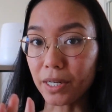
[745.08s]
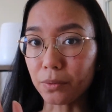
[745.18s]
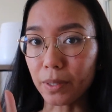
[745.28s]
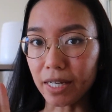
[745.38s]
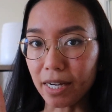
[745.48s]
By
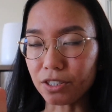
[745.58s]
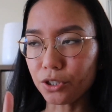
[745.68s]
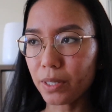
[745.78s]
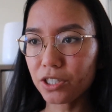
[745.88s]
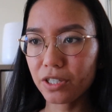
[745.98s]
the way, I
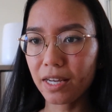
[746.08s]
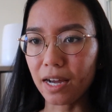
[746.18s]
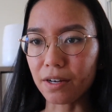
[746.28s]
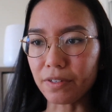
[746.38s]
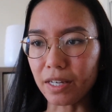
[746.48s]
do actually
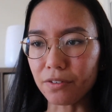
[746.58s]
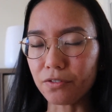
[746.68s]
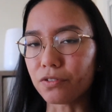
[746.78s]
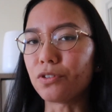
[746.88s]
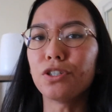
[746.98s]
have a
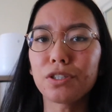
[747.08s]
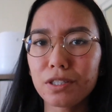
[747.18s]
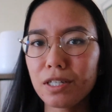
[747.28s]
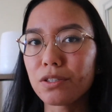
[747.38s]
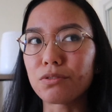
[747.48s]
full